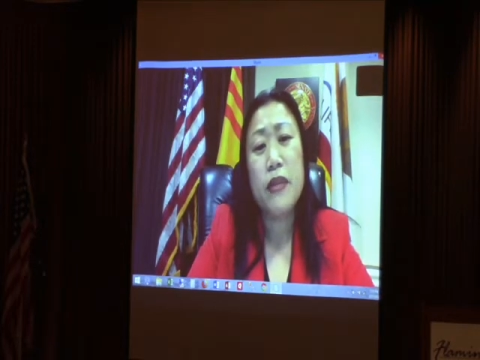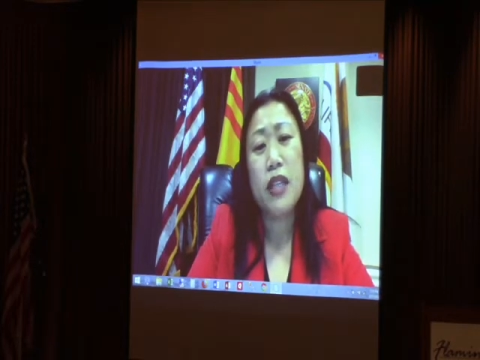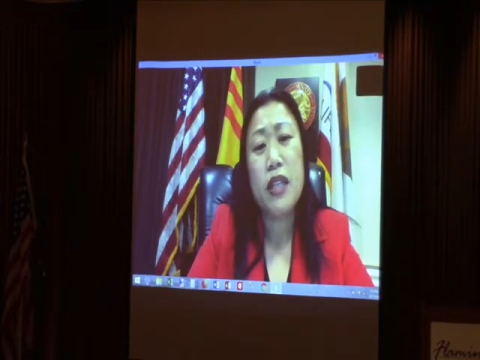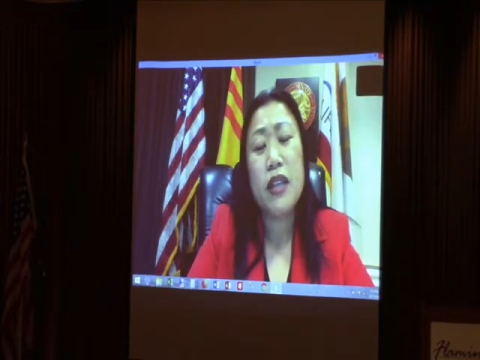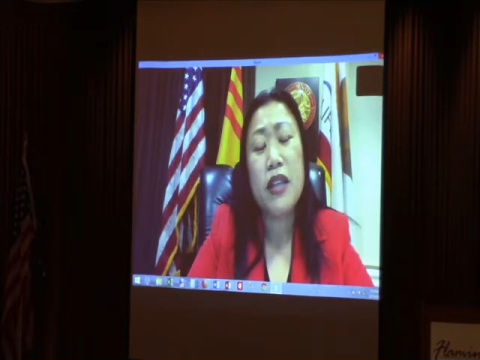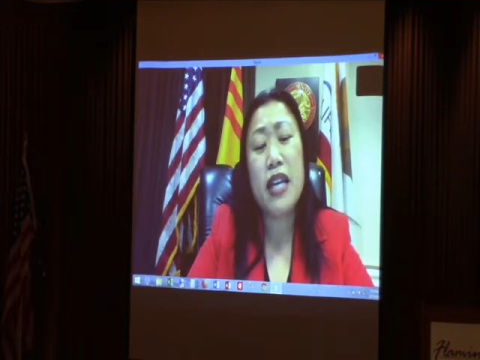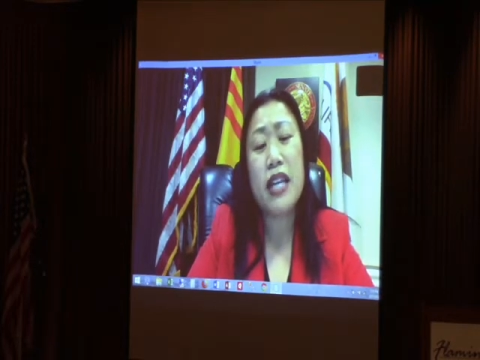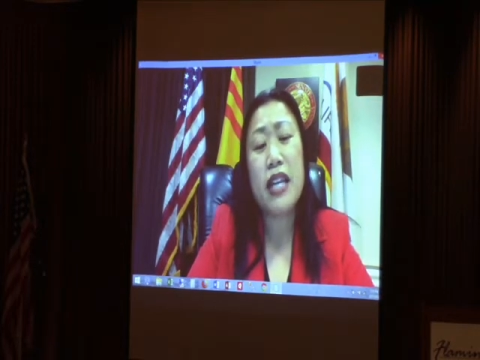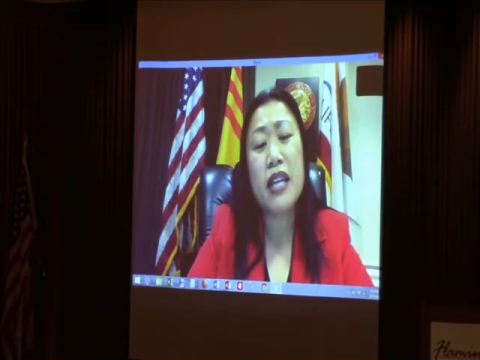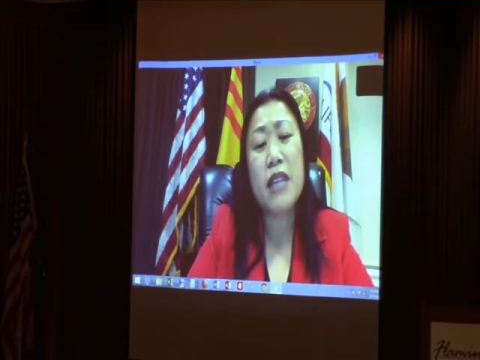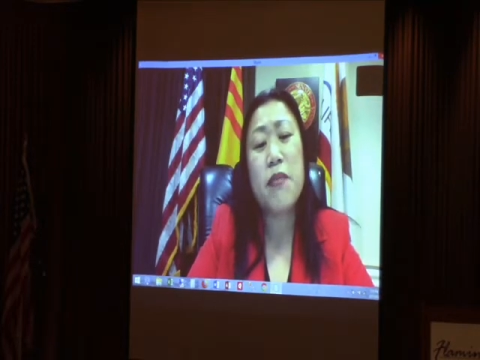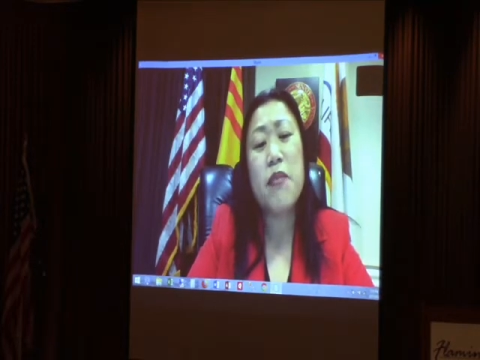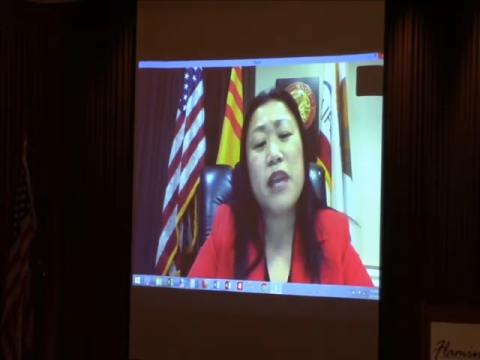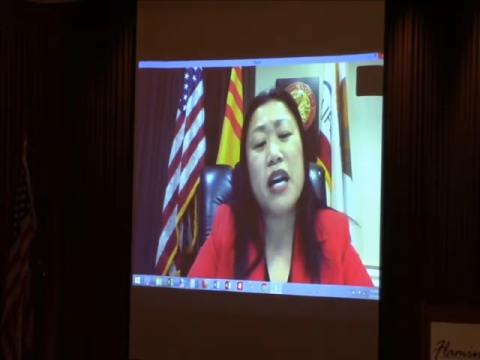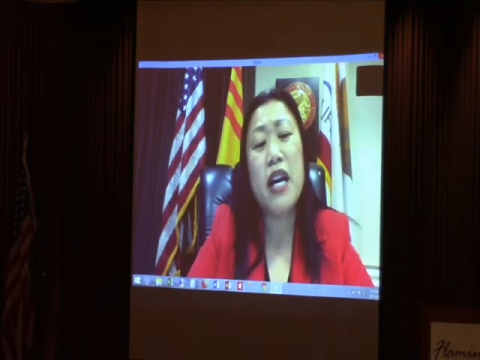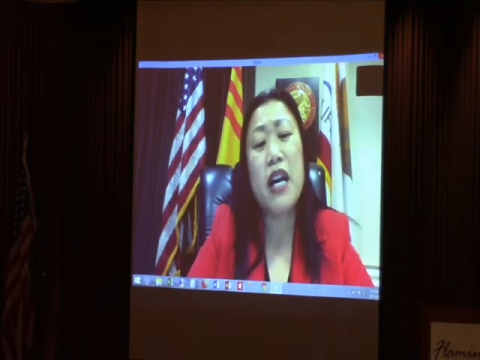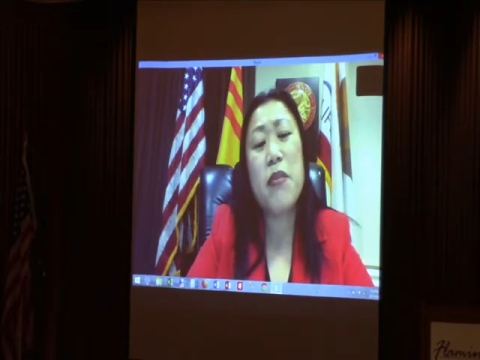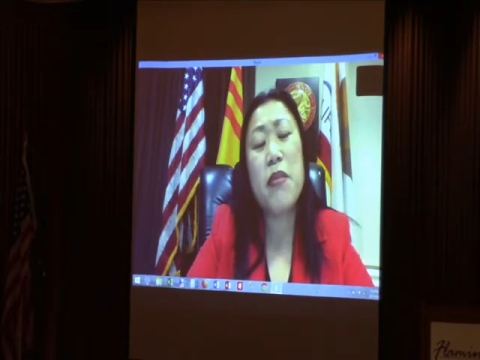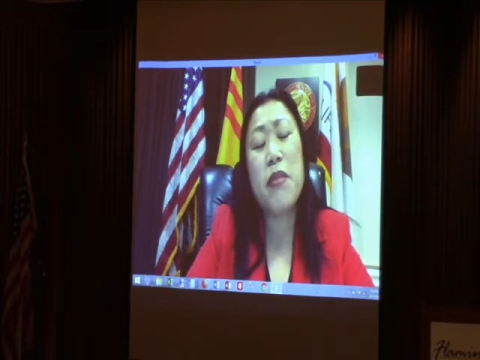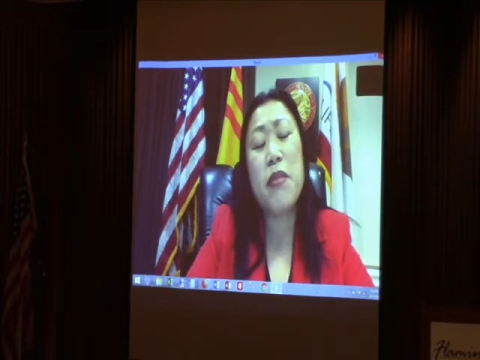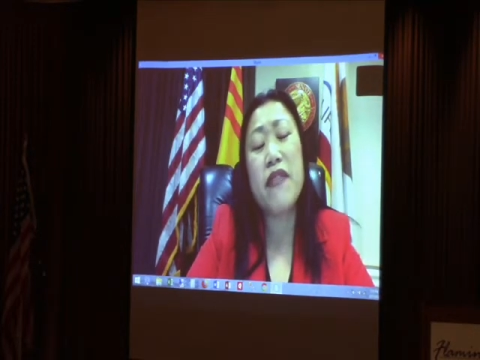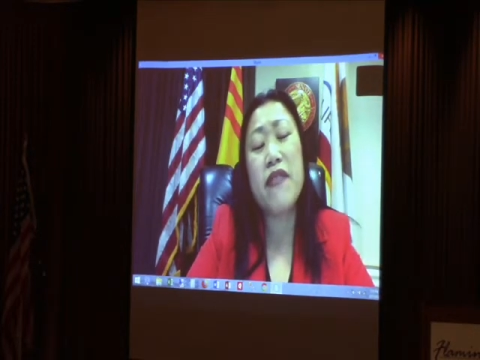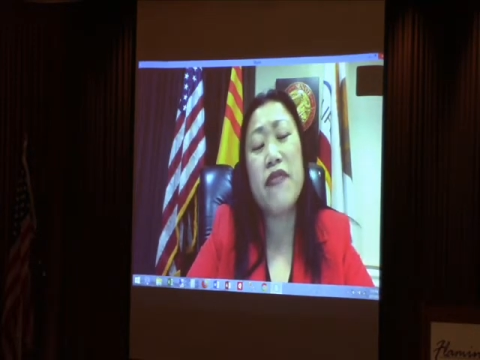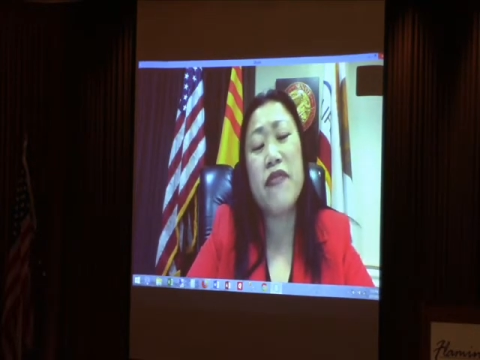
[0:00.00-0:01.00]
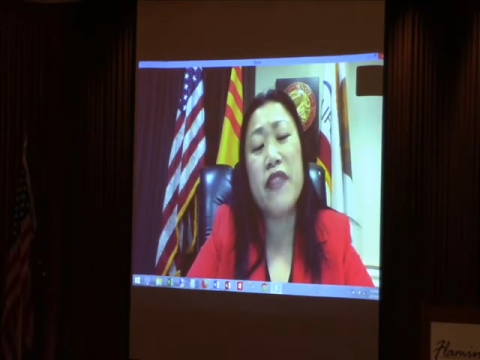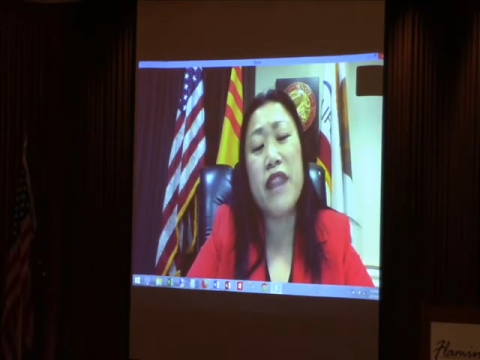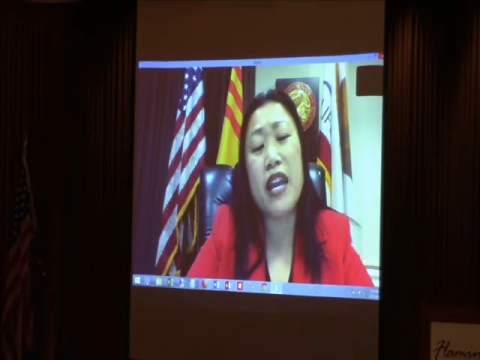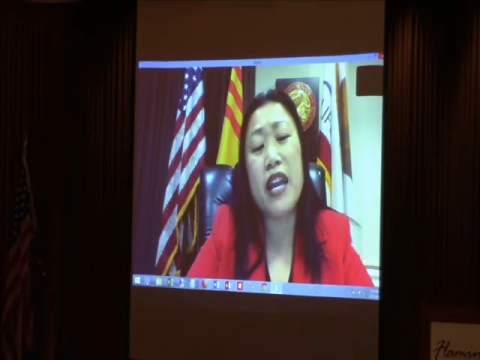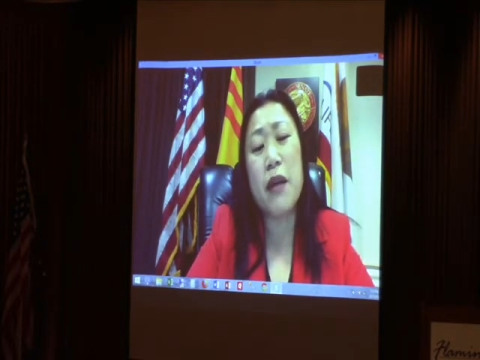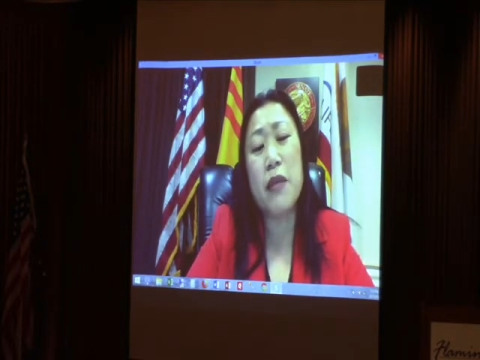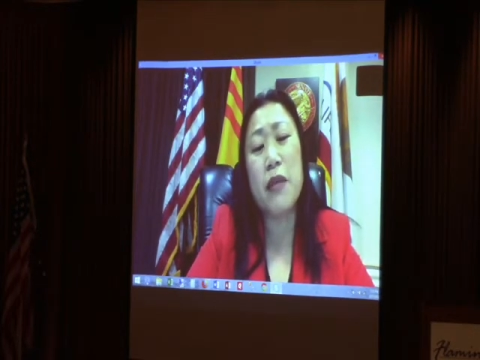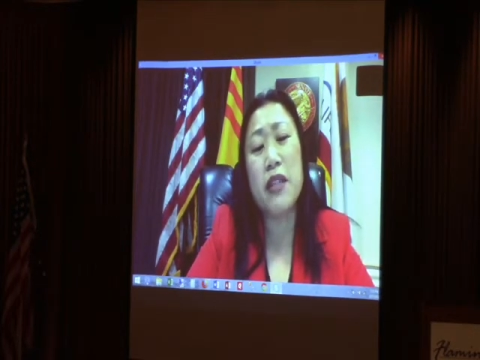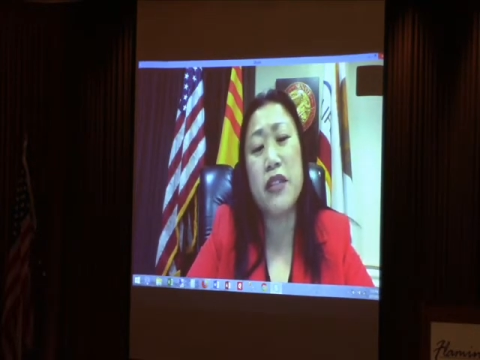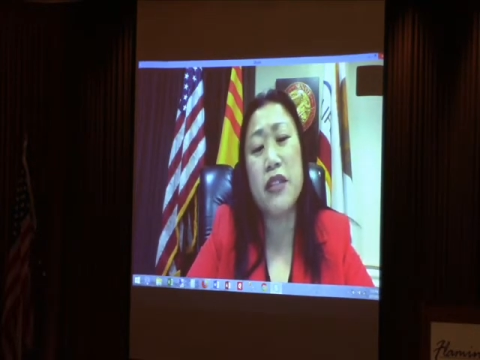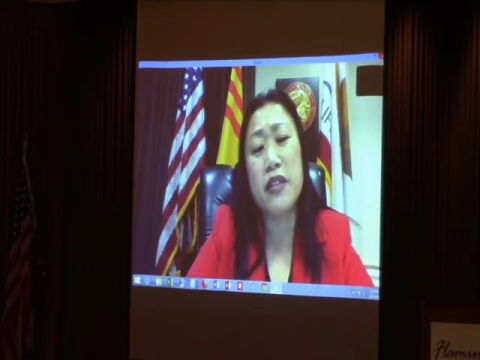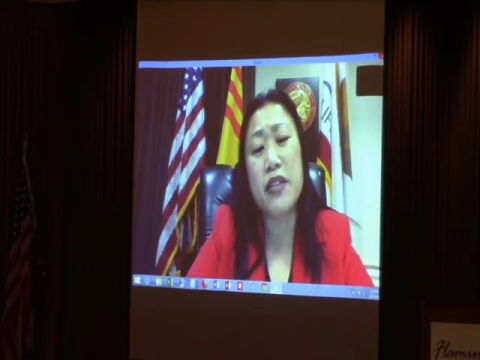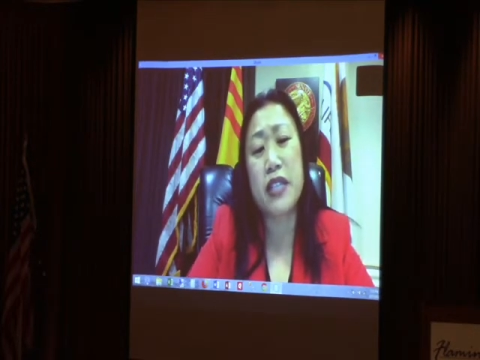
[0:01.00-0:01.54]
that compelled my family to